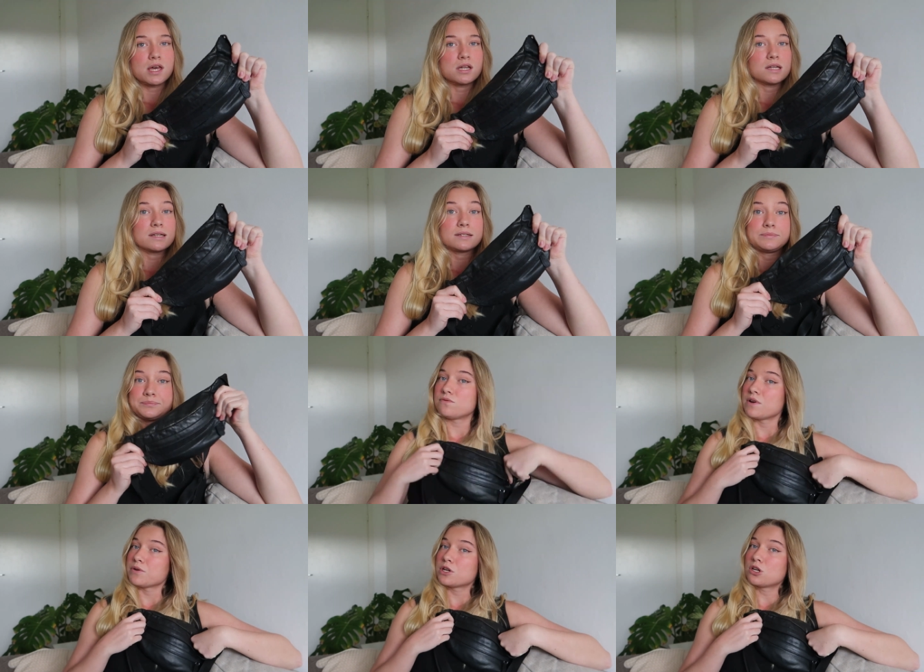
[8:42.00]
and it's
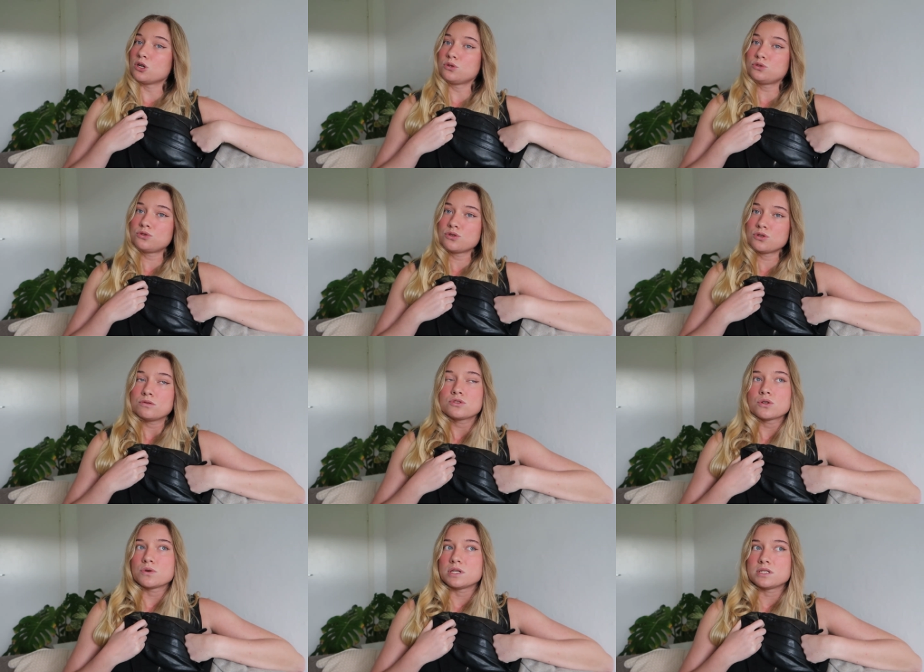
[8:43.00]
very close to you,
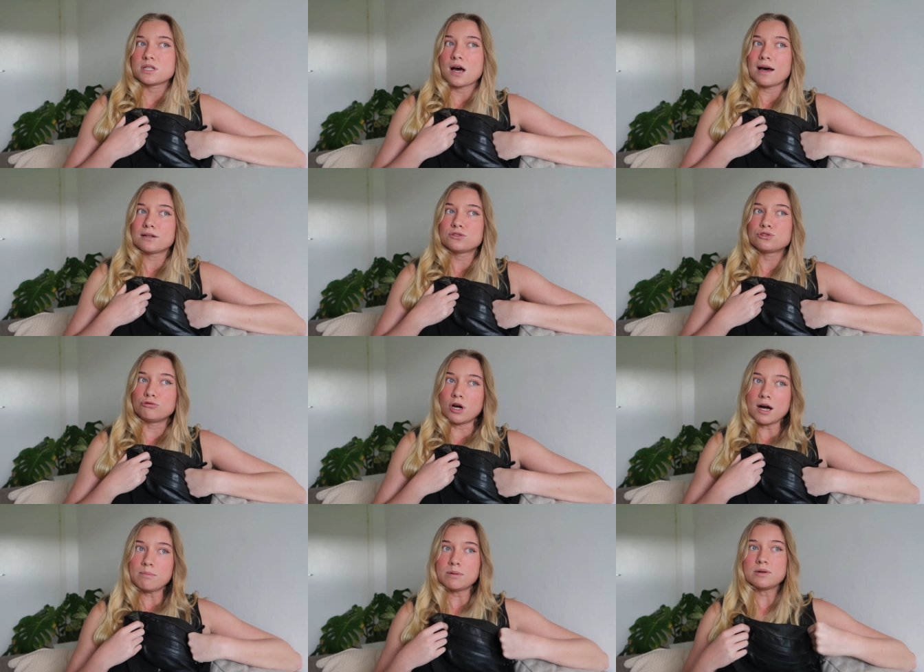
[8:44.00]
so it's hard to
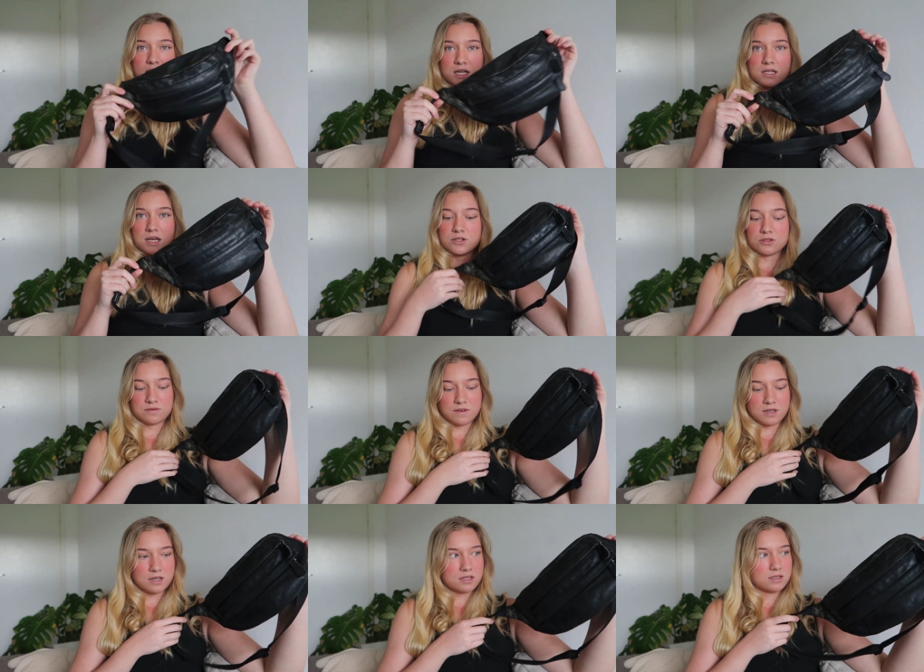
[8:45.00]
rob. And I just
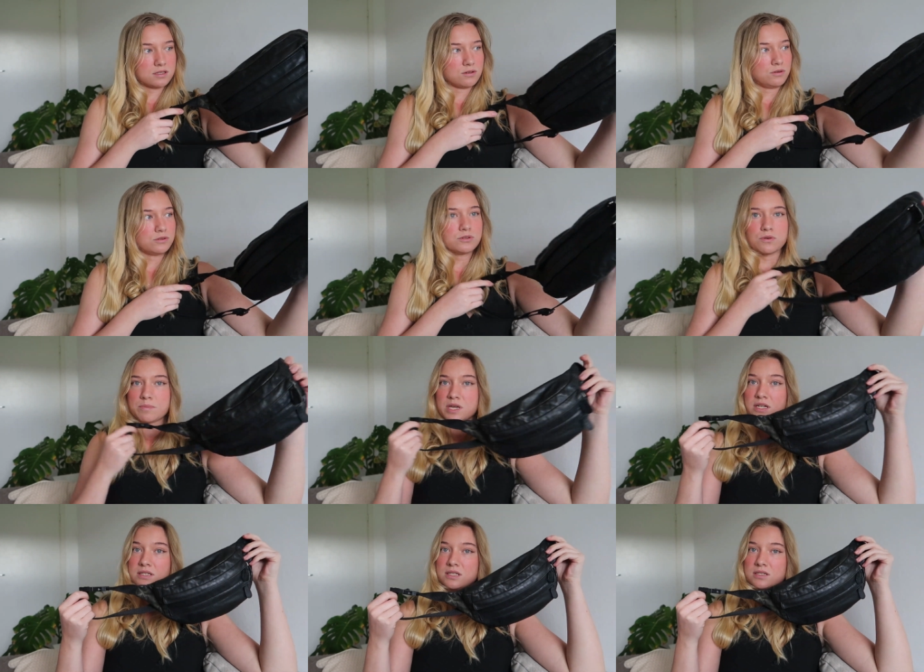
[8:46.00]
think it's also a
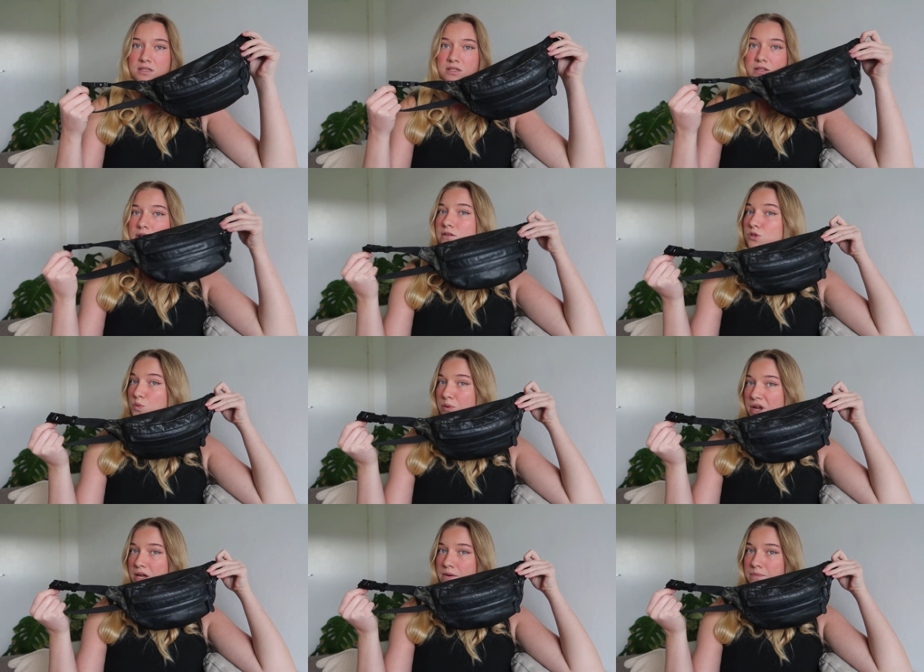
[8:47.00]
big necessity to
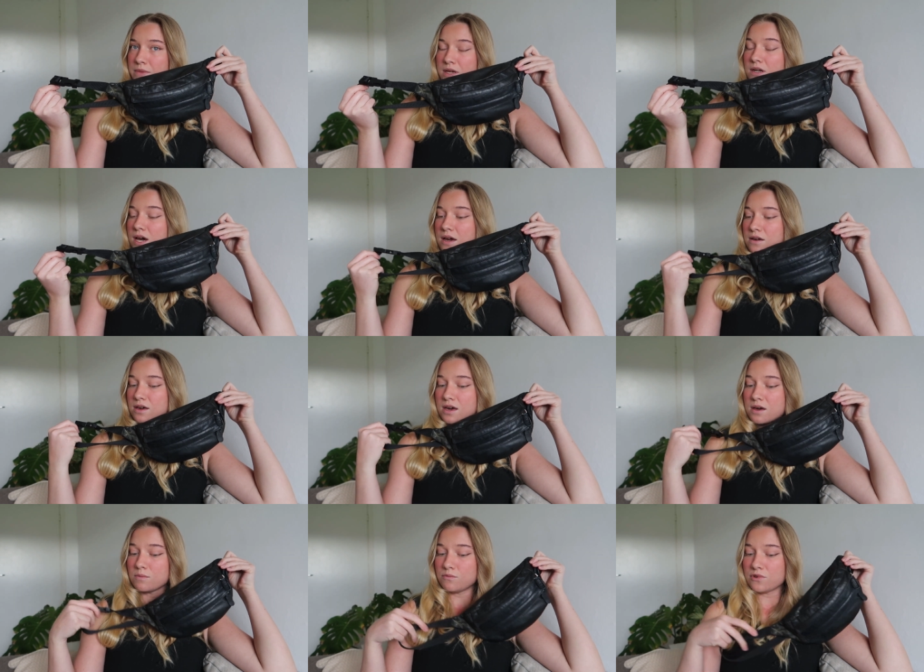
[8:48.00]
bring, and I
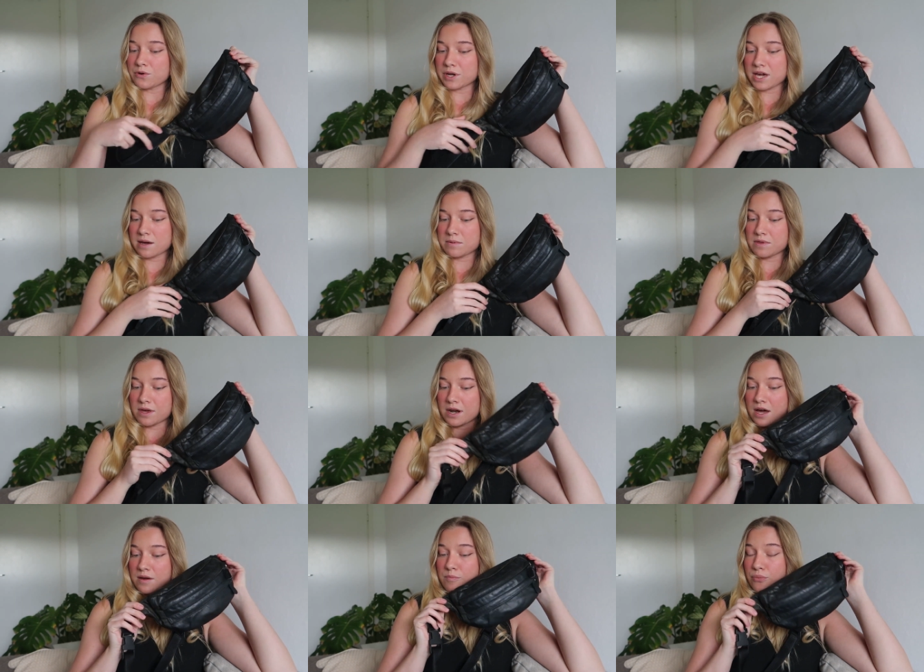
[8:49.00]
am very happy that
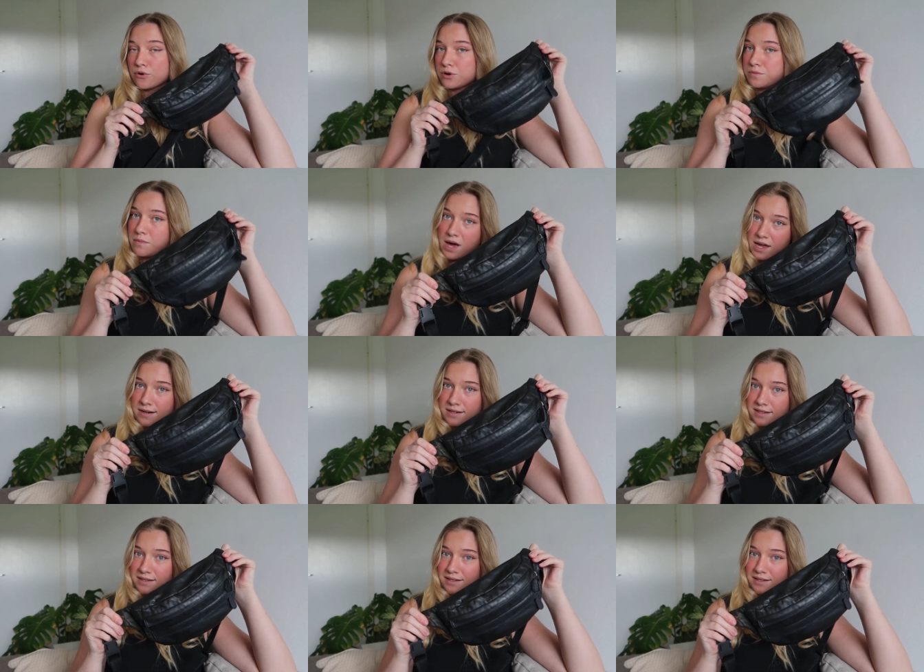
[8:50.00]
I brought mine.